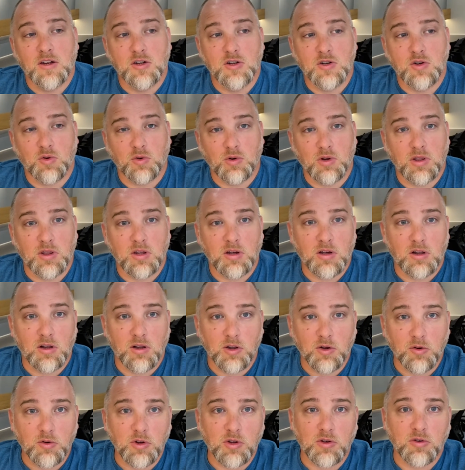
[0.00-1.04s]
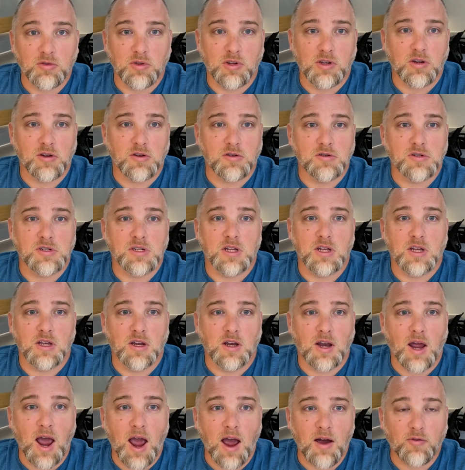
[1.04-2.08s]
during the colonial years
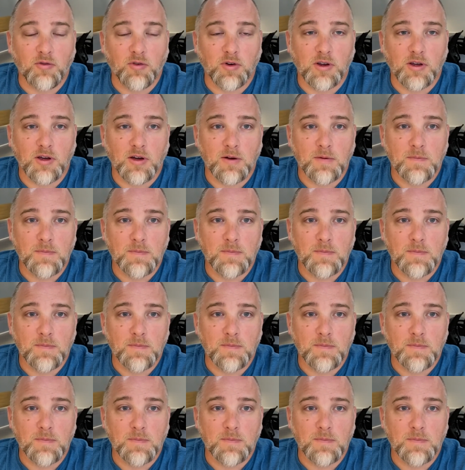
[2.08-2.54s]
in Africa.